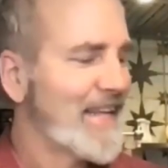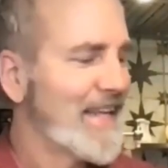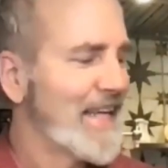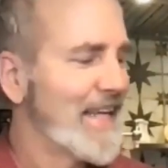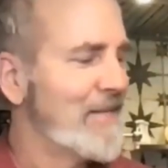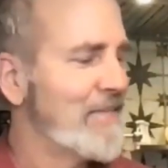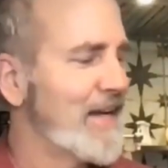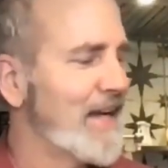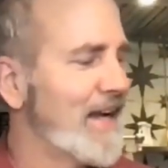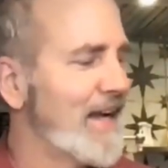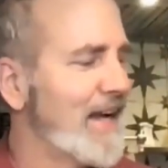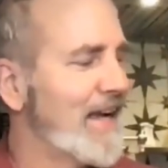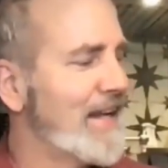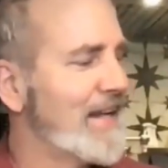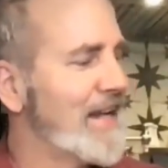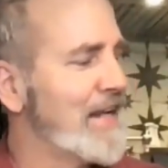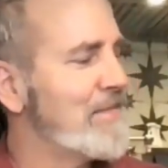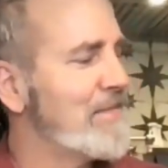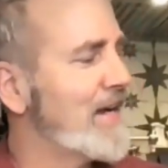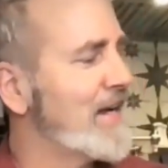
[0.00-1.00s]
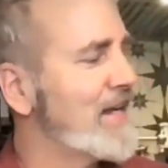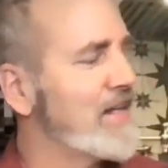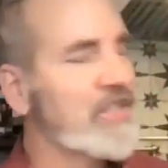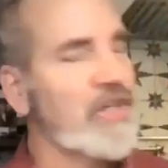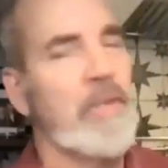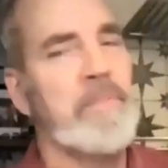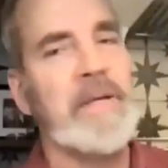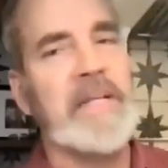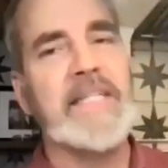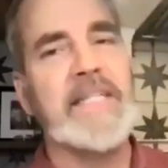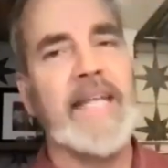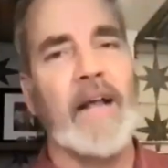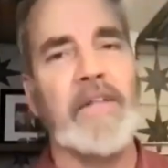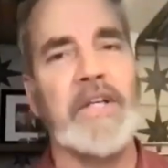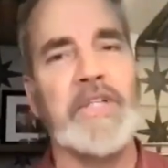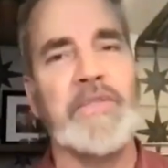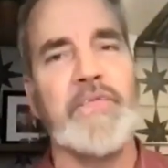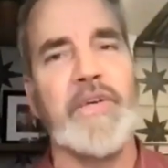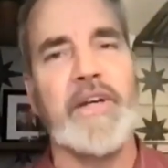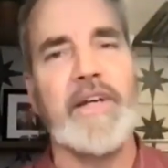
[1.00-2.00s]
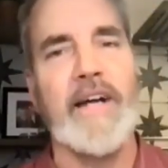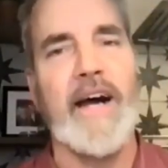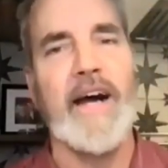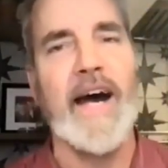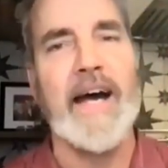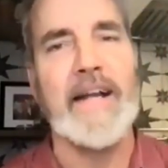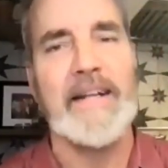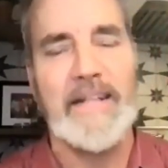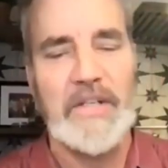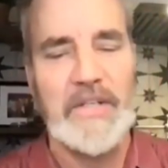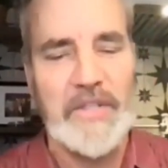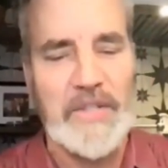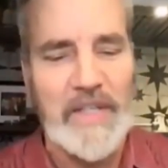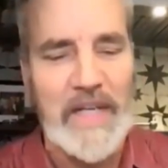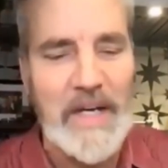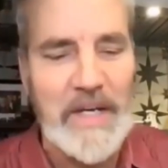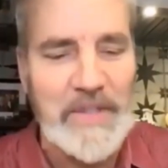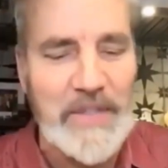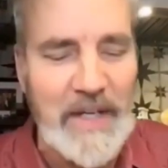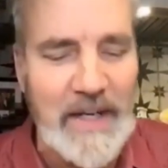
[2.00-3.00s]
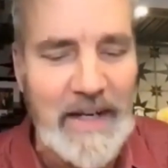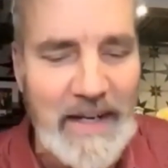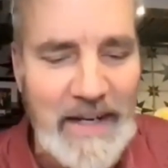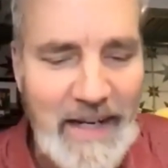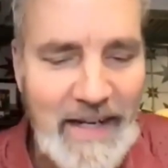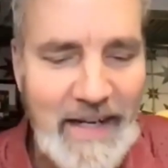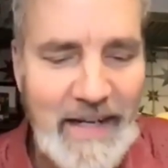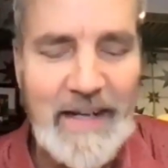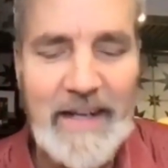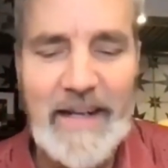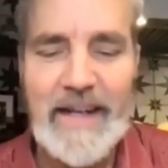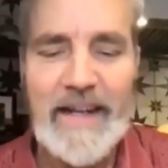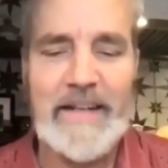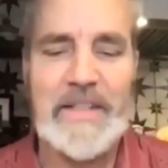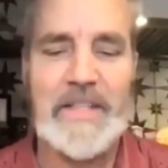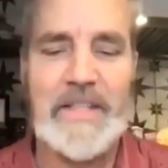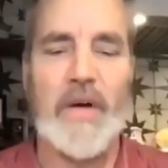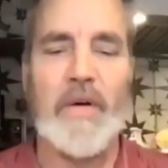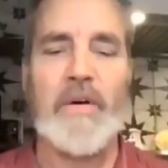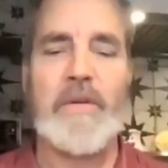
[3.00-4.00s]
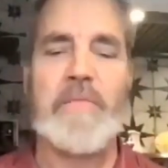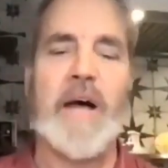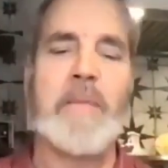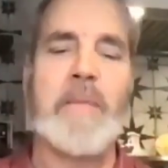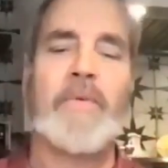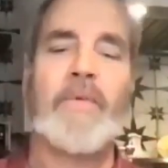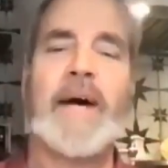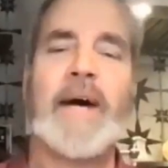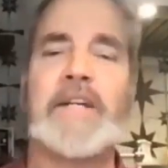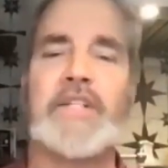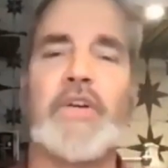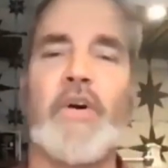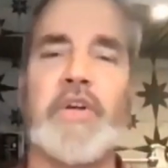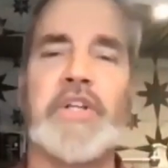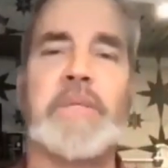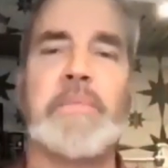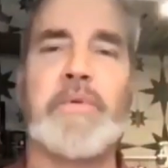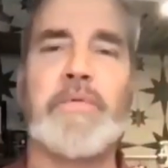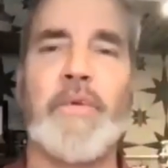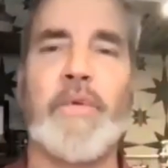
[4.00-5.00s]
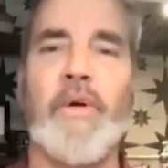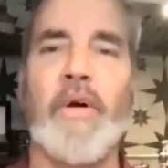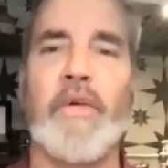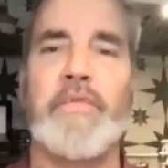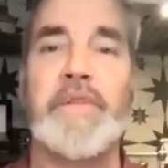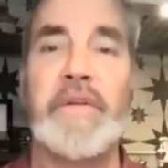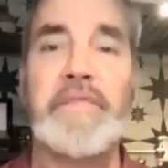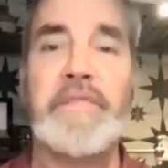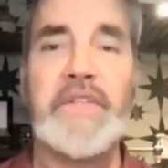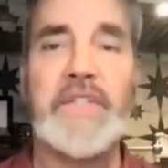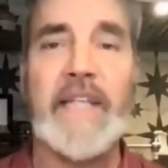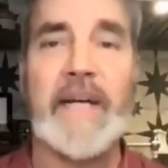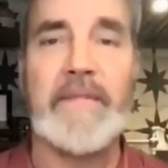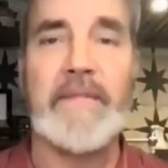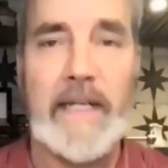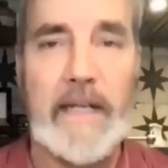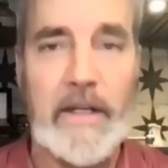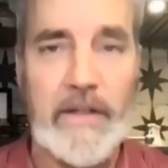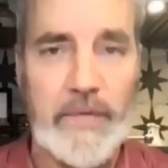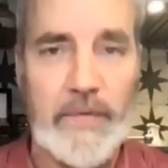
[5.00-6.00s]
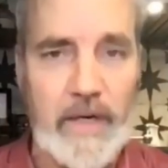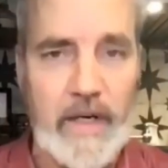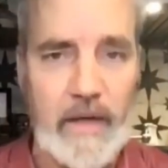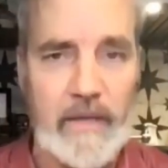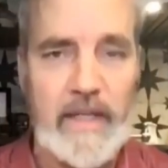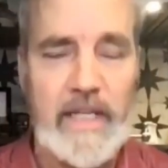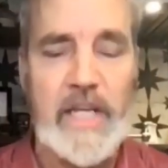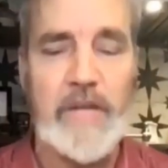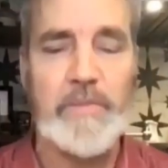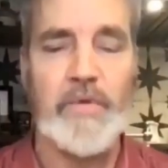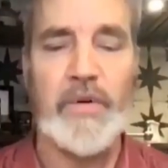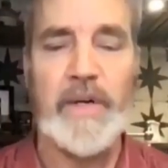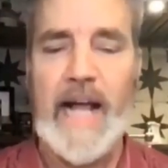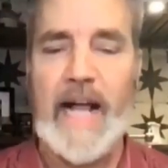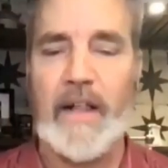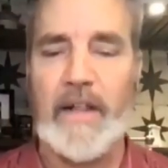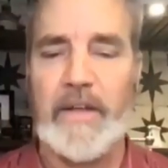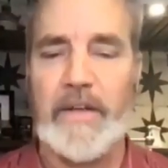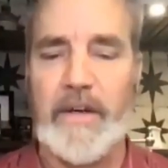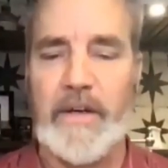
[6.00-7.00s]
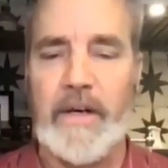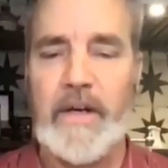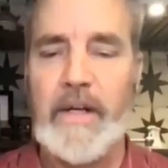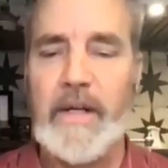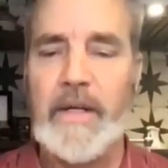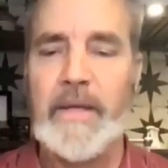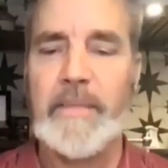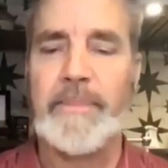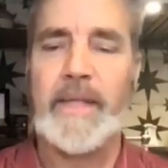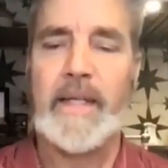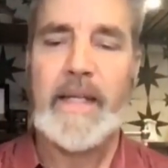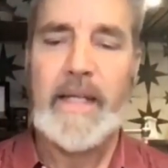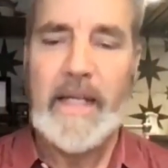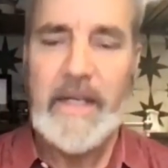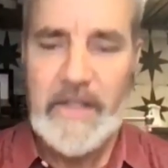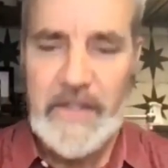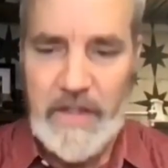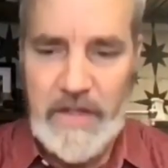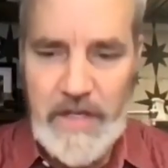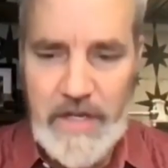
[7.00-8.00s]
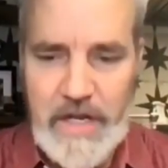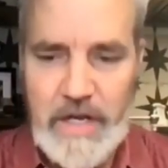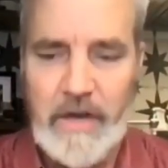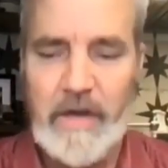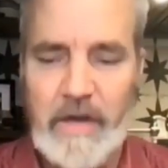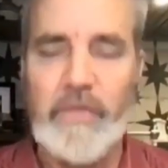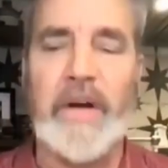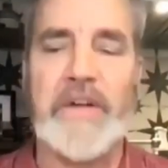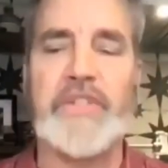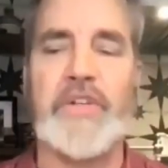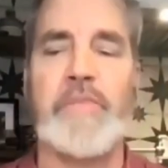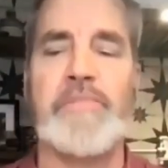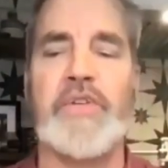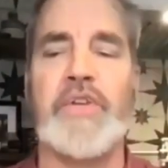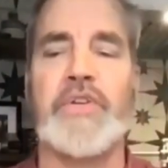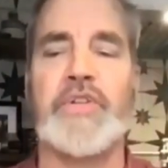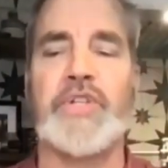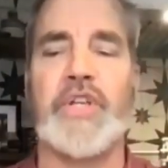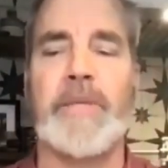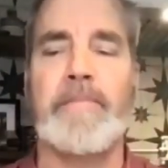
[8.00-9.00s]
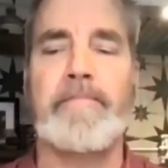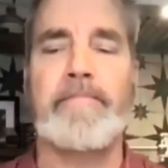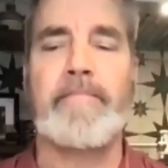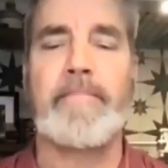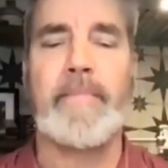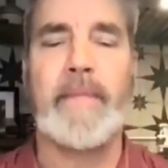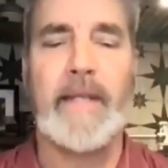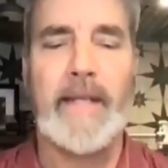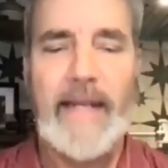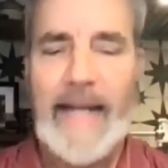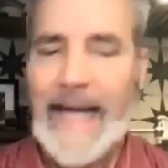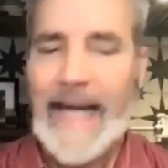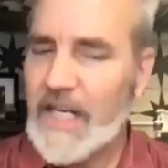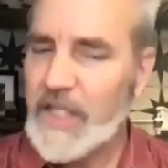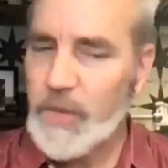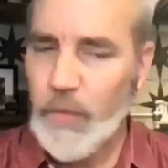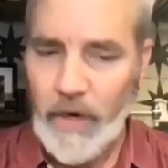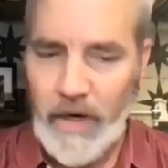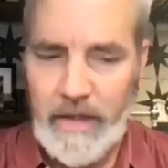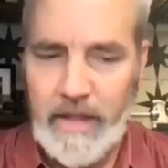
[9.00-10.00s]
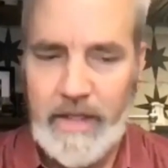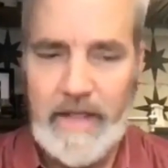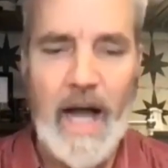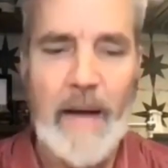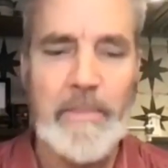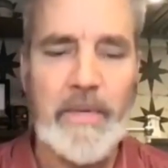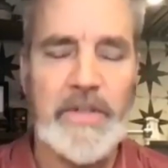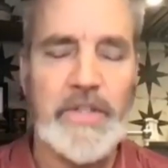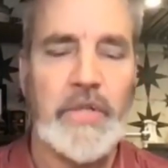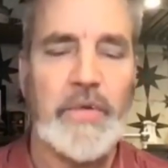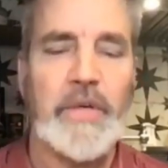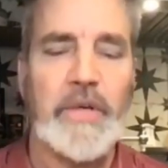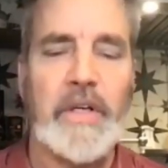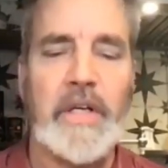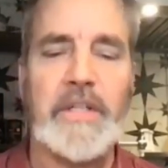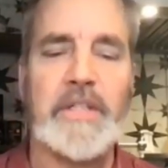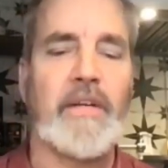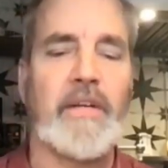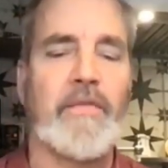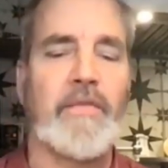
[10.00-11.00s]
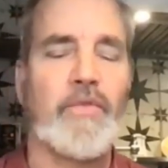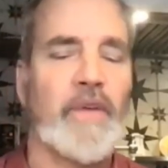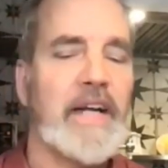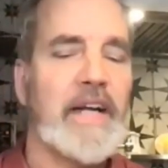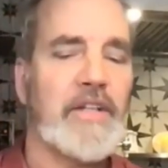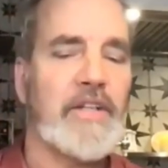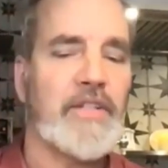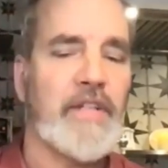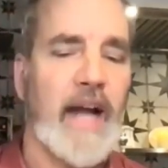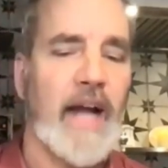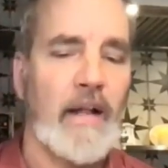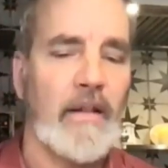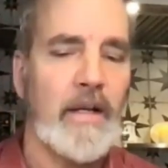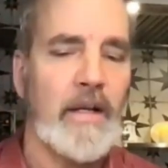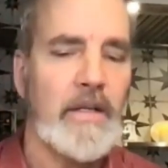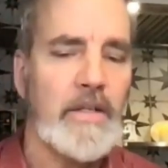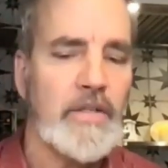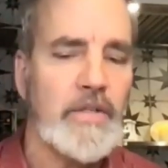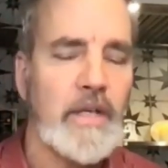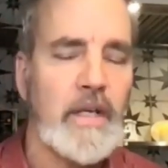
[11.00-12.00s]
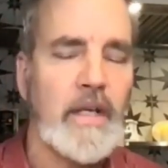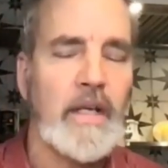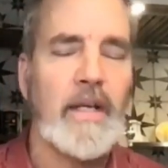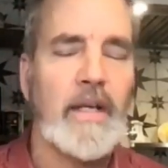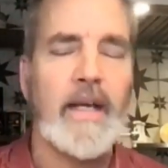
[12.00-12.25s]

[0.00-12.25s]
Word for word: Amen. Amen. So be zealous for God in this season. And so remember, I told you before 5783 on the Hebrew calendar is the year of retribution. And it's one of the opportunities of great challenge